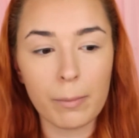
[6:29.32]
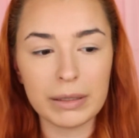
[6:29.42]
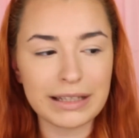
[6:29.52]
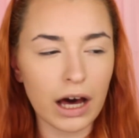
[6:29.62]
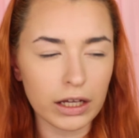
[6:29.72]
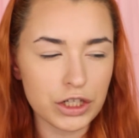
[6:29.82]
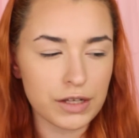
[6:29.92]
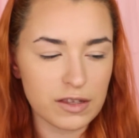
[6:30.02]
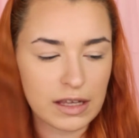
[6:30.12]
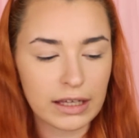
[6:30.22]
but I
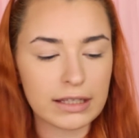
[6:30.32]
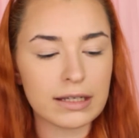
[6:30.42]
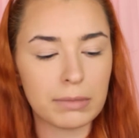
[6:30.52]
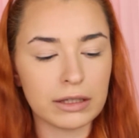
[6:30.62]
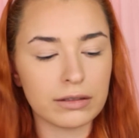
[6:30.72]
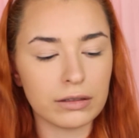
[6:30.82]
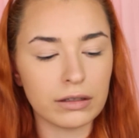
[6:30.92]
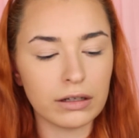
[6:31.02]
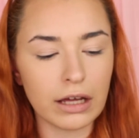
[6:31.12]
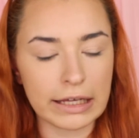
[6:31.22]
just think it's a bit
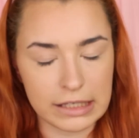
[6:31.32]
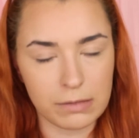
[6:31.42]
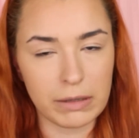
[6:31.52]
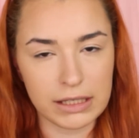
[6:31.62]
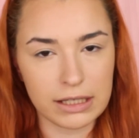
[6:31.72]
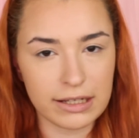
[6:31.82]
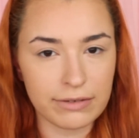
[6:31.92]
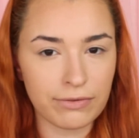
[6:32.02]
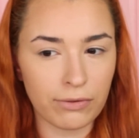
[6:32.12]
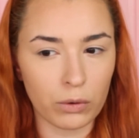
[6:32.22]

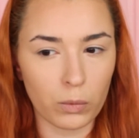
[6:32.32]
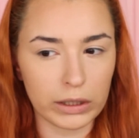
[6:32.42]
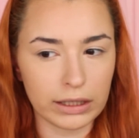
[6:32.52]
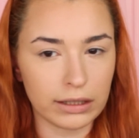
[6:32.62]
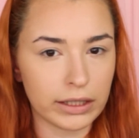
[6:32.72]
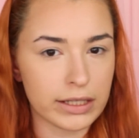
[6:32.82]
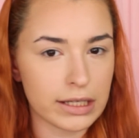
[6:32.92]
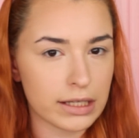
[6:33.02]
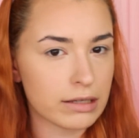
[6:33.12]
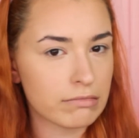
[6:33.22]
expensive for what it
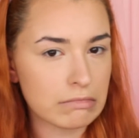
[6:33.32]
is.